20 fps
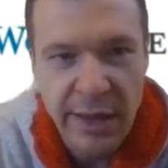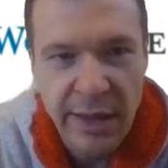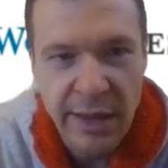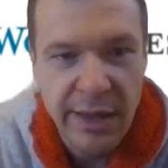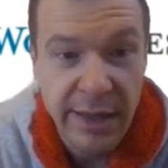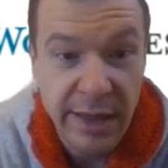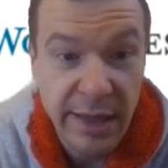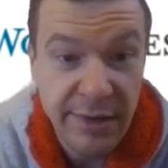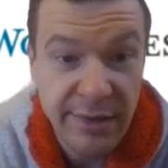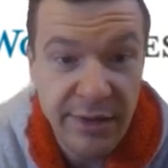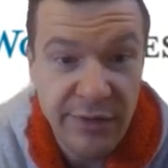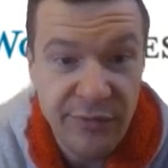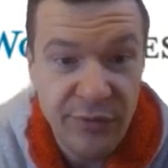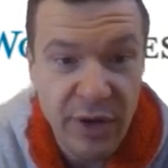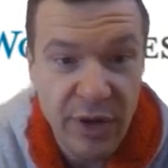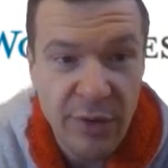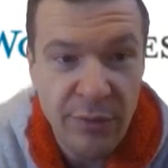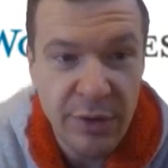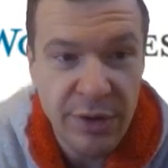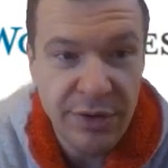And if
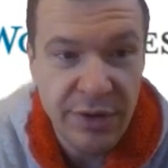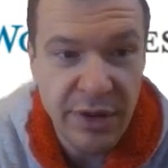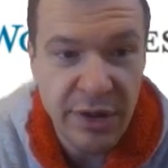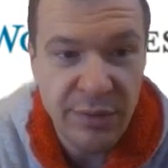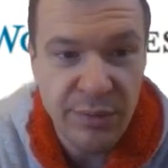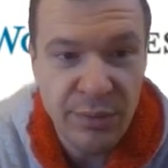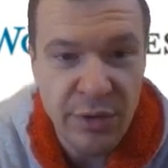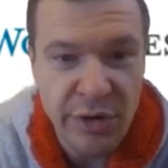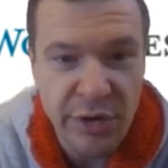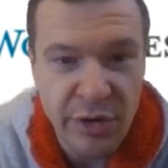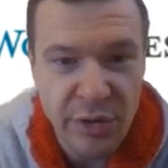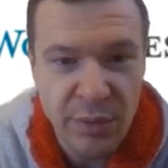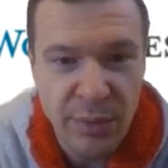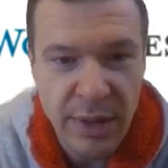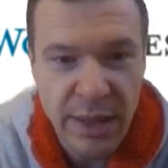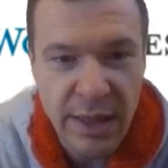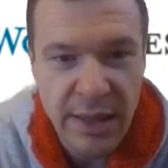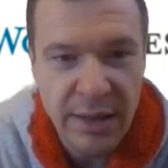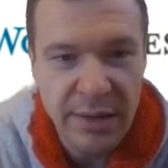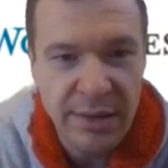everything worked
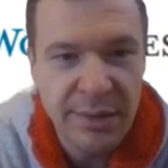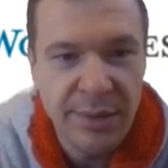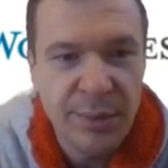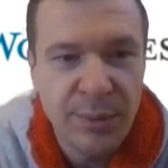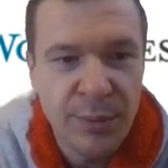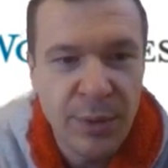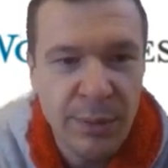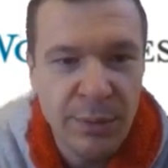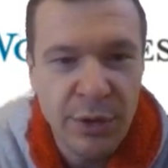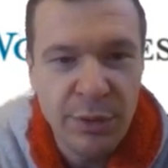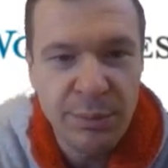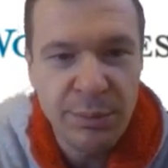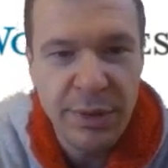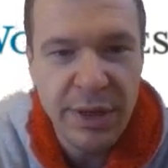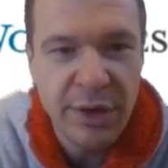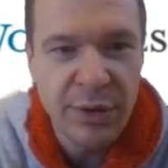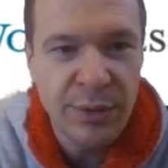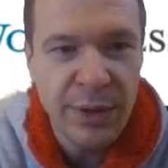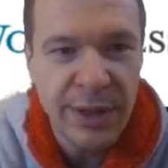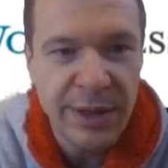well, we will
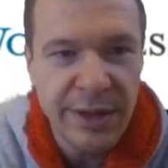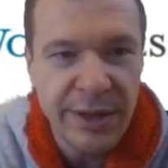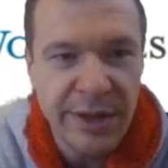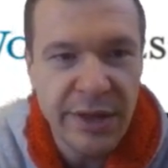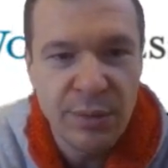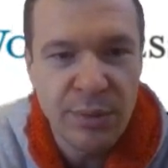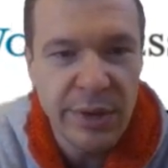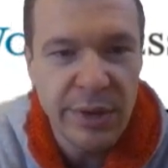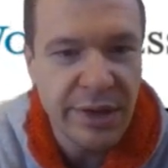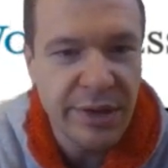be greeted with